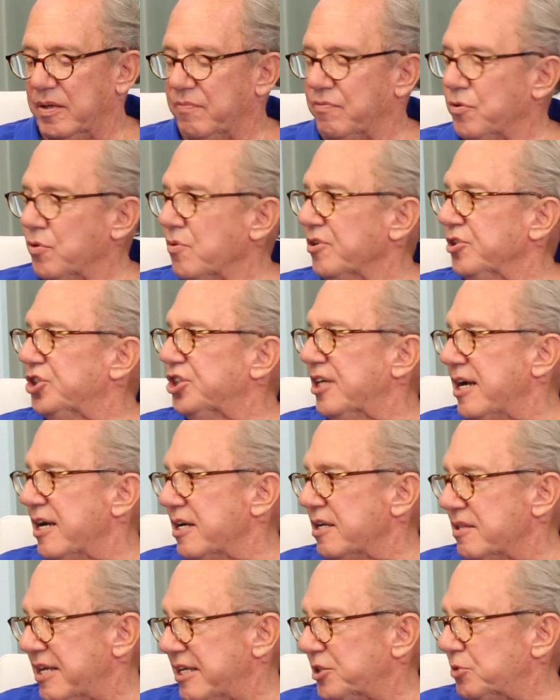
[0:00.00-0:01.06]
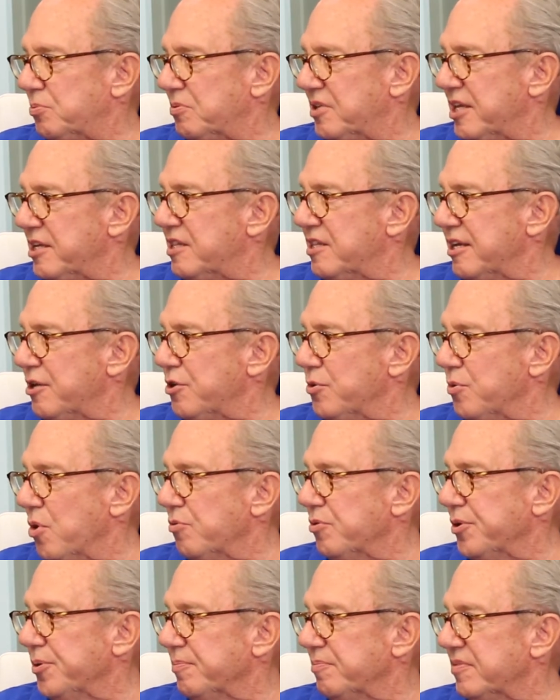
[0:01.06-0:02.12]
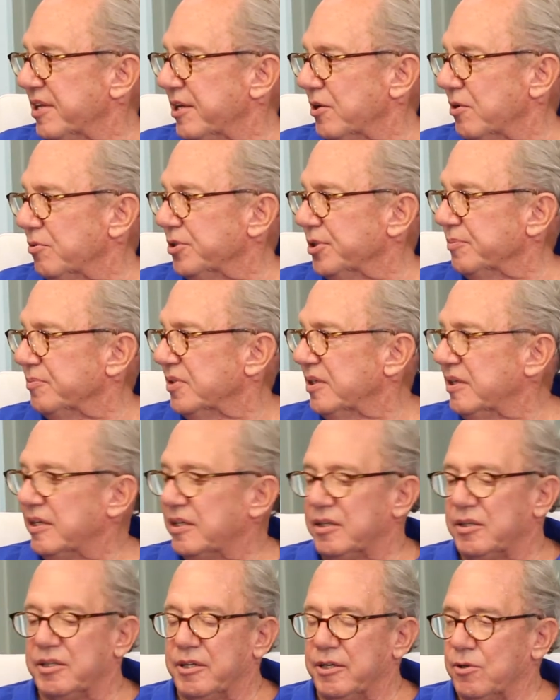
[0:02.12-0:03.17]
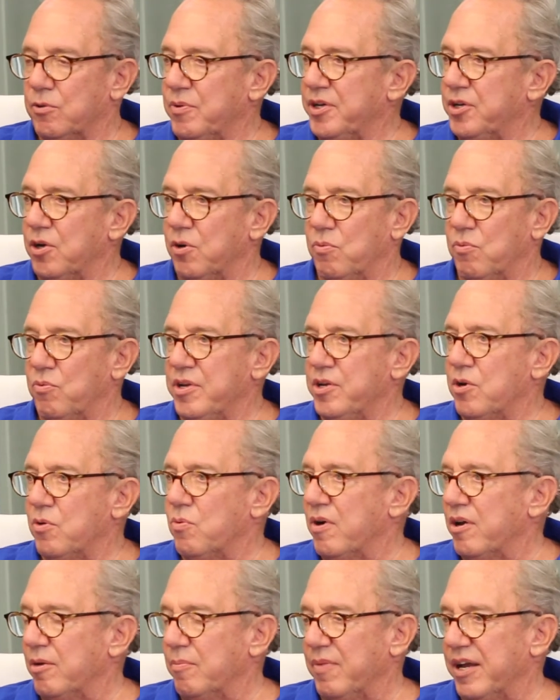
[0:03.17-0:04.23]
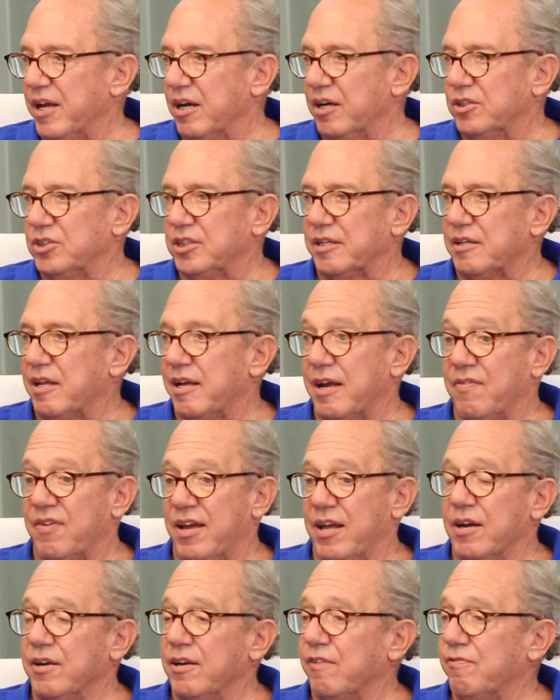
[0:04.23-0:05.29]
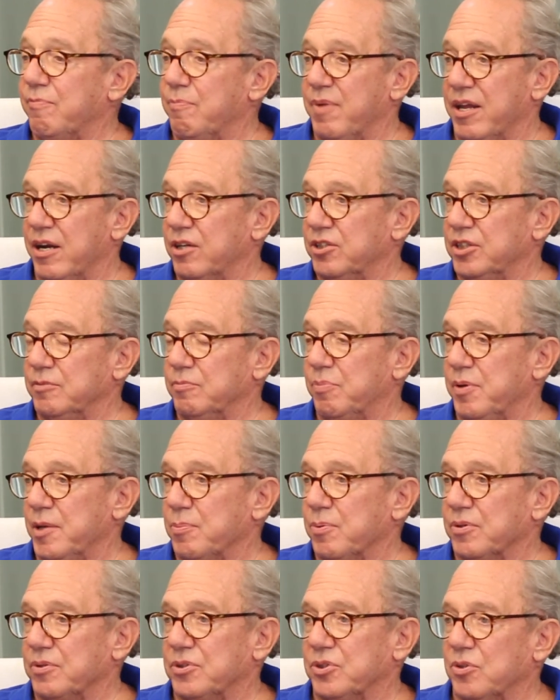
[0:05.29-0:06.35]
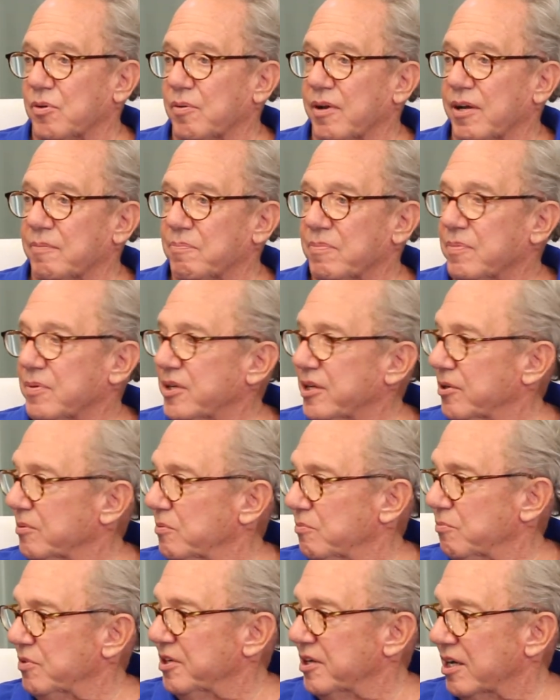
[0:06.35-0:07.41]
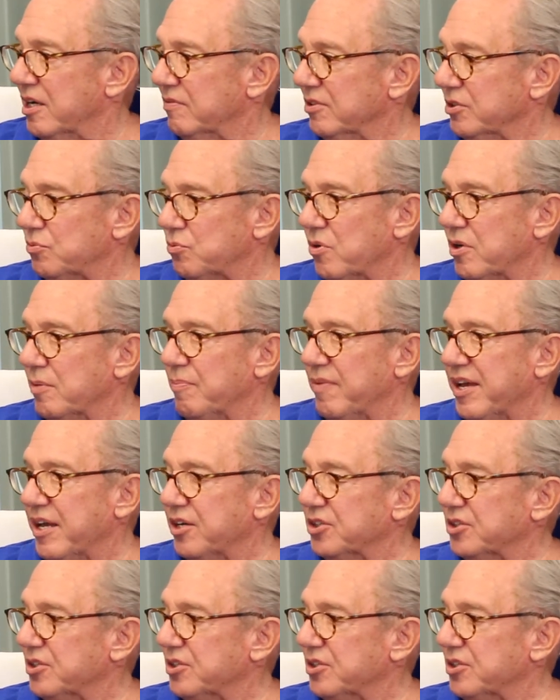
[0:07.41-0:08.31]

If you were in China, that's what they think you own. They own you. Here we don't. We don't want to manage. I've had enough managing people, so none of us want to manage